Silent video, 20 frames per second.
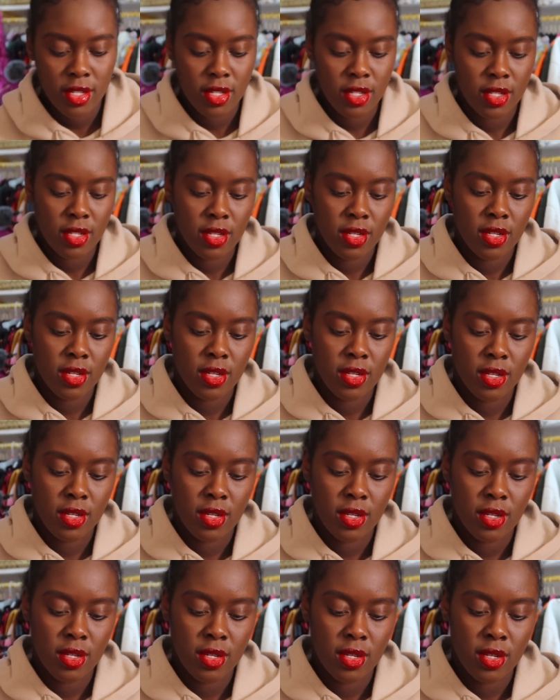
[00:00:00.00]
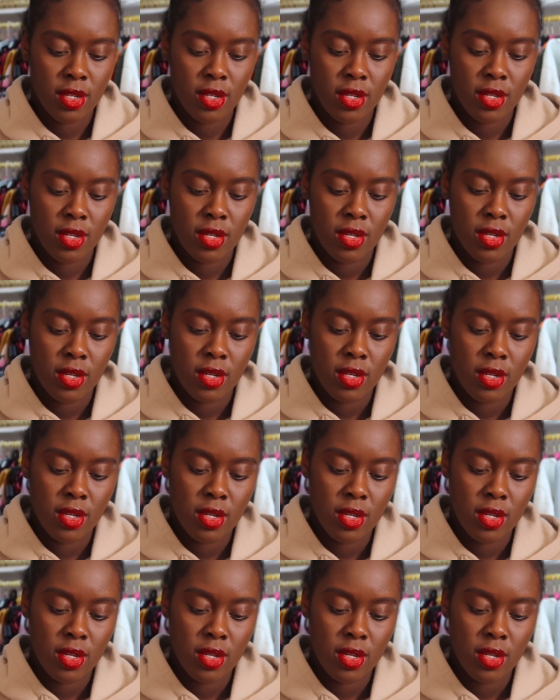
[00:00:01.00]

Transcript: [no speech]